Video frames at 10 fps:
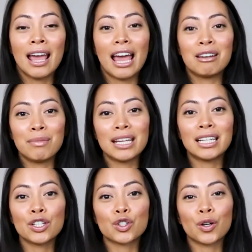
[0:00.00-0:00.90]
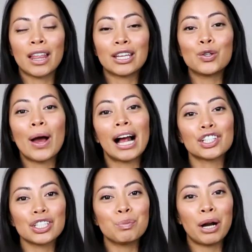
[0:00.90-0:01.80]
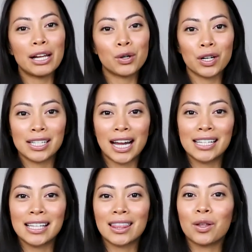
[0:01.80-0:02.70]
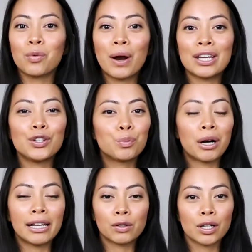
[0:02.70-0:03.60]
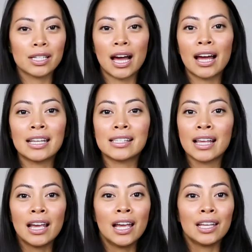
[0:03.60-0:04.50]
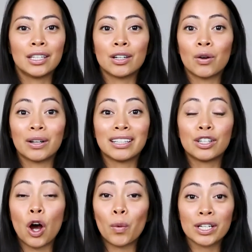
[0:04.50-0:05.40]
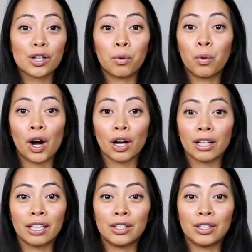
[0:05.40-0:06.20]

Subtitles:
and making sure that you actually prioritize it the way you prioritize going to work.